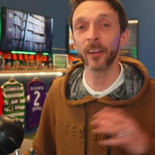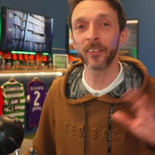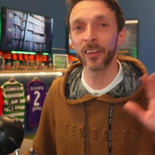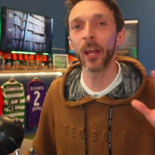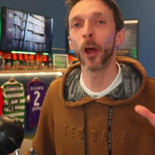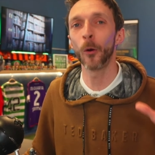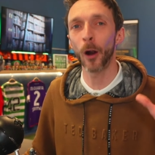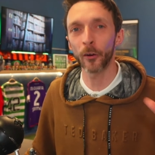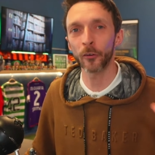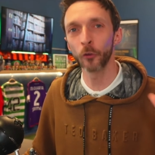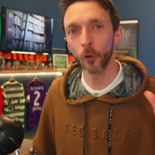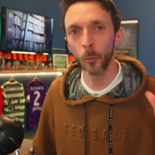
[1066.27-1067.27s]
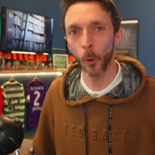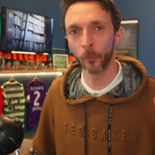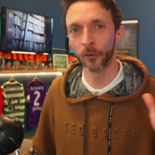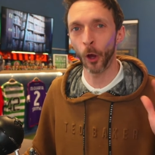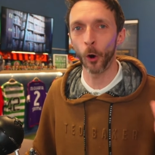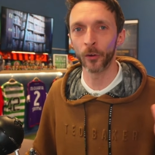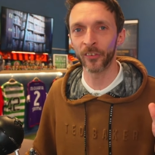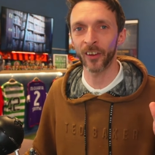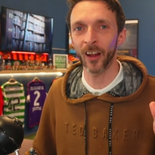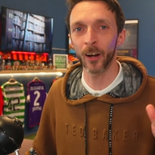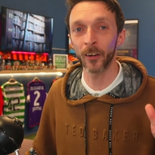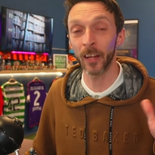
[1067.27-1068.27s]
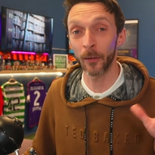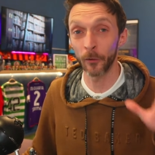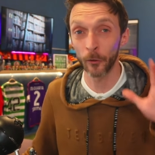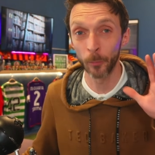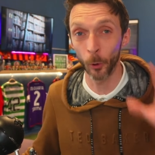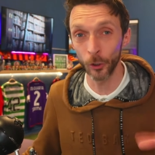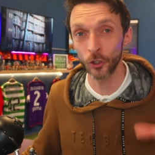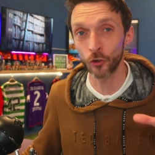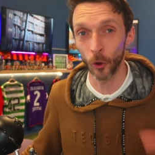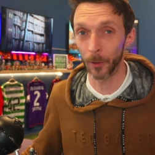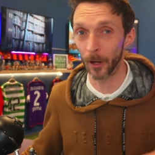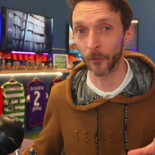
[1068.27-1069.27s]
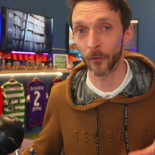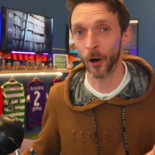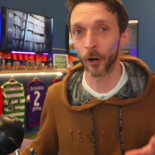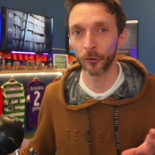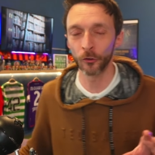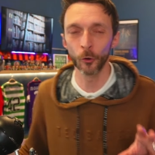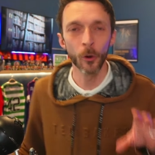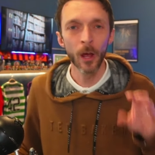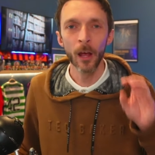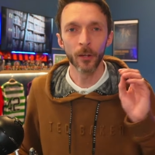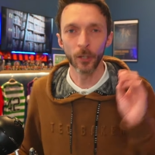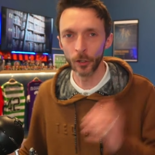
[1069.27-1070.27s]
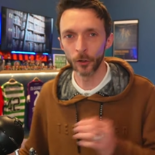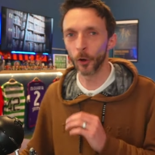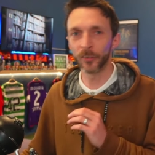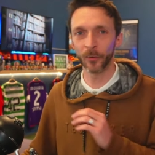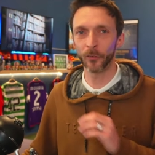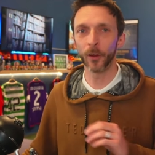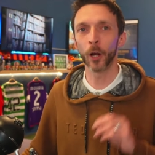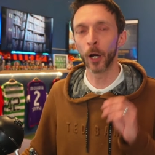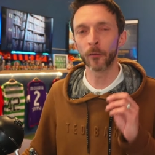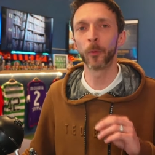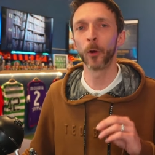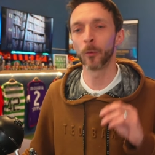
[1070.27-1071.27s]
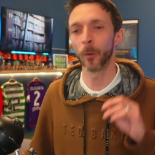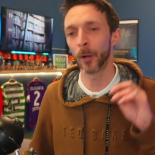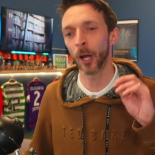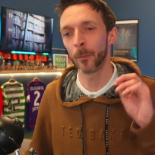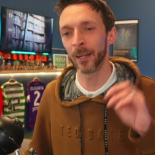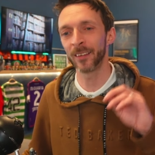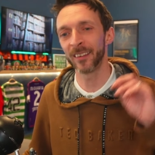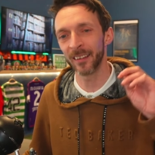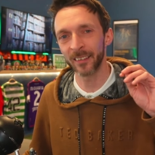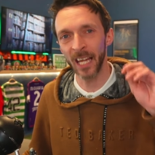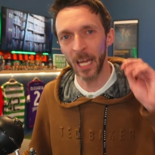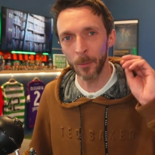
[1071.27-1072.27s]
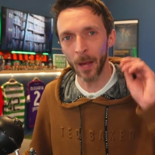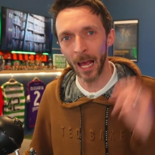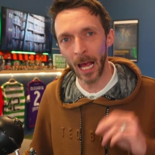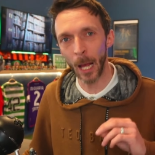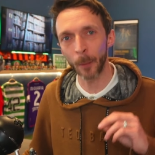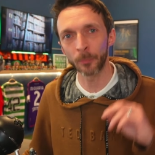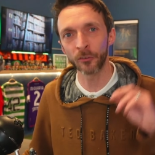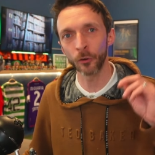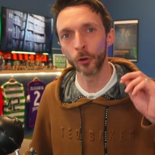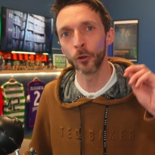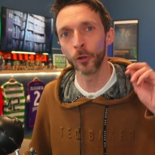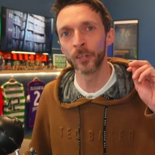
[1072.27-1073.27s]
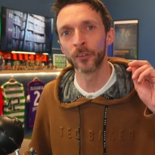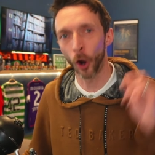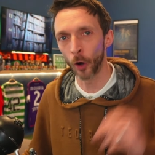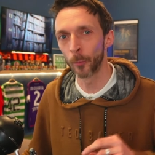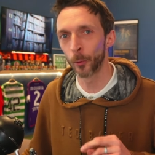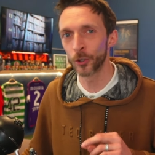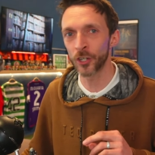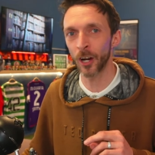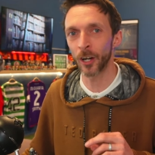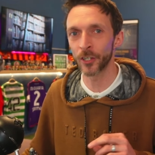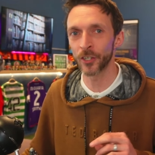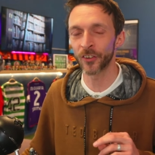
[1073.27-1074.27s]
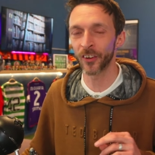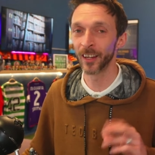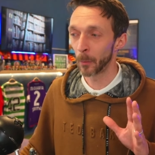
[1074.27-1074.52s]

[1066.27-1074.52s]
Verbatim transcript: Let's see how Arsenal and Wolves get on Saturday. If there's points dropped there for Arsenal, then you've got to think Liverpool will be coming into this game absolutely turbocharged.